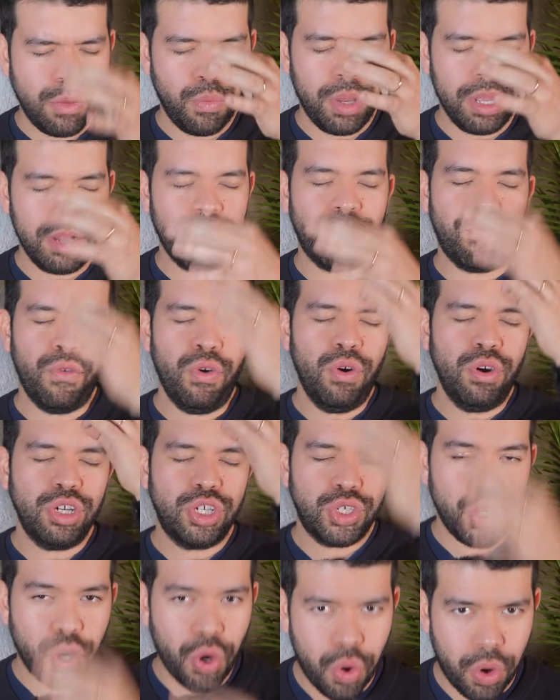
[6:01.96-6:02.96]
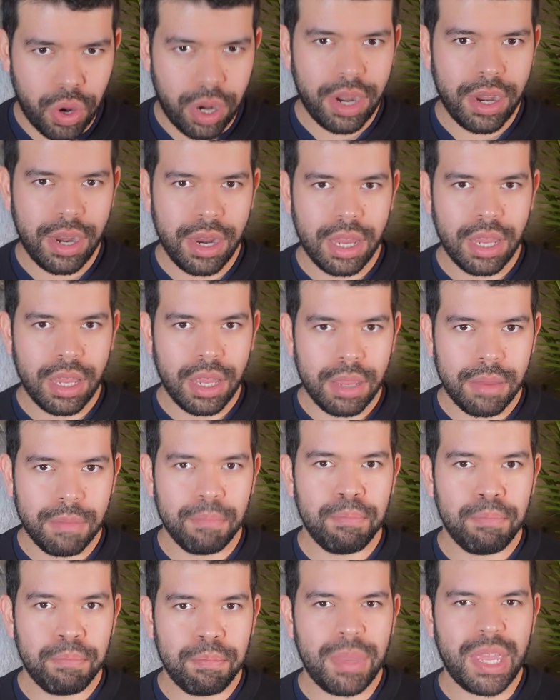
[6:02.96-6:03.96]
will for sure
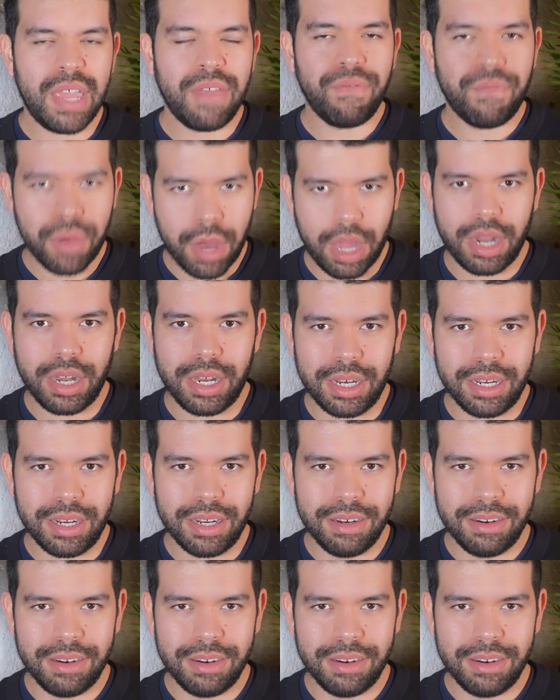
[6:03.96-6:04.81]
be fun.